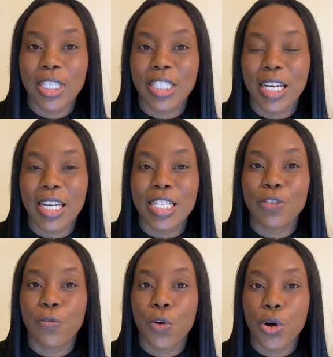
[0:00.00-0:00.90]

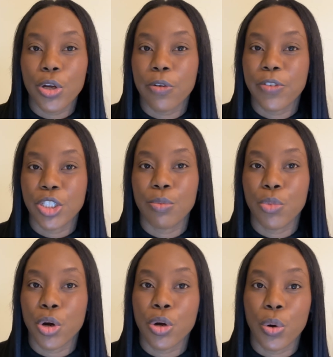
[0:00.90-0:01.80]
check-ins for your vision
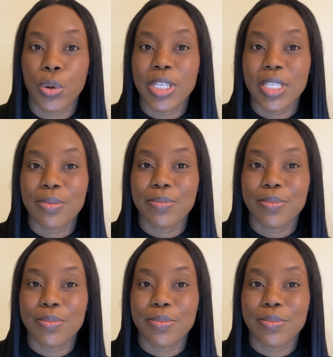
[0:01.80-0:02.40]
board goals.